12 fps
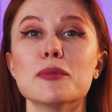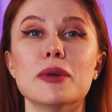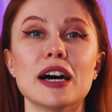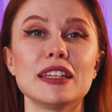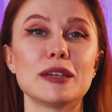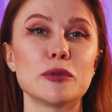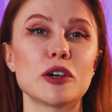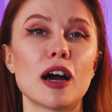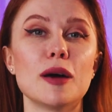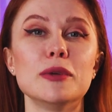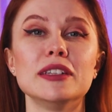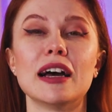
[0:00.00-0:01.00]
Badr
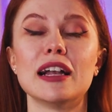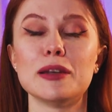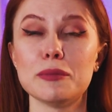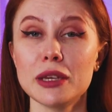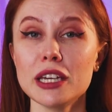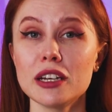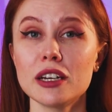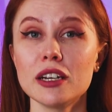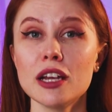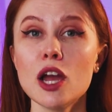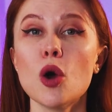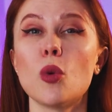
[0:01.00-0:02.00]
Mohammed Al
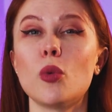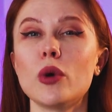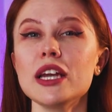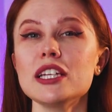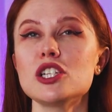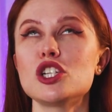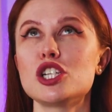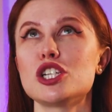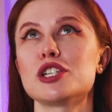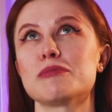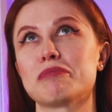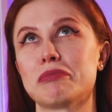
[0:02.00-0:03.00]
Mir,
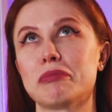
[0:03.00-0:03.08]
which